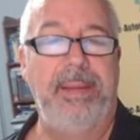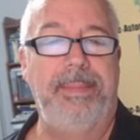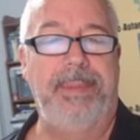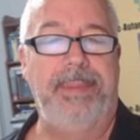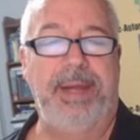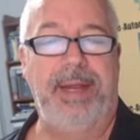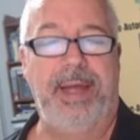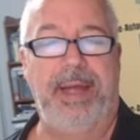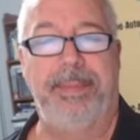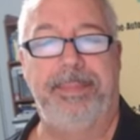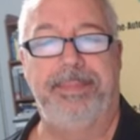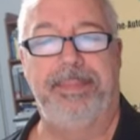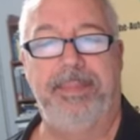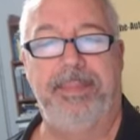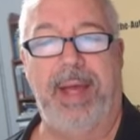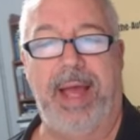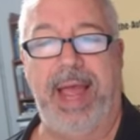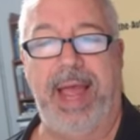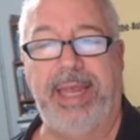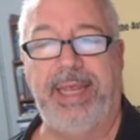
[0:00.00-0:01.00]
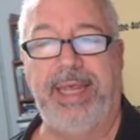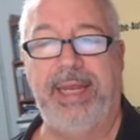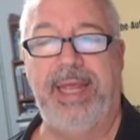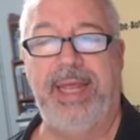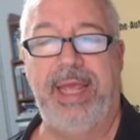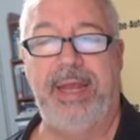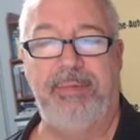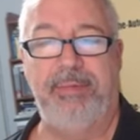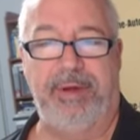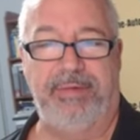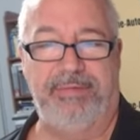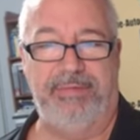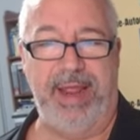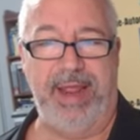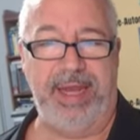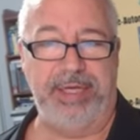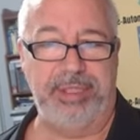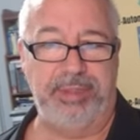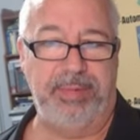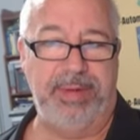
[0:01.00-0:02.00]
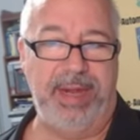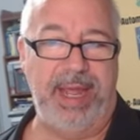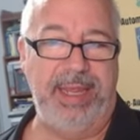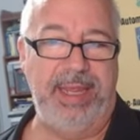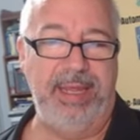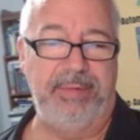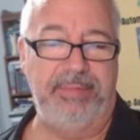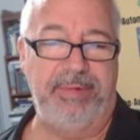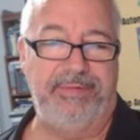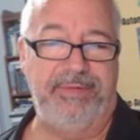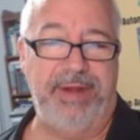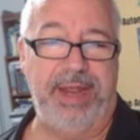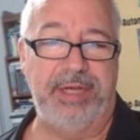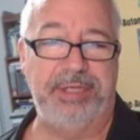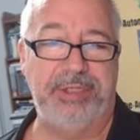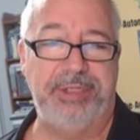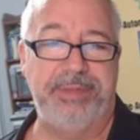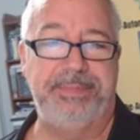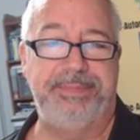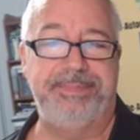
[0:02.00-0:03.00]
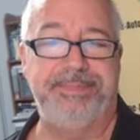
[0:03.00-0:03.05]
But um, I can hit refresh. When I hit refresh,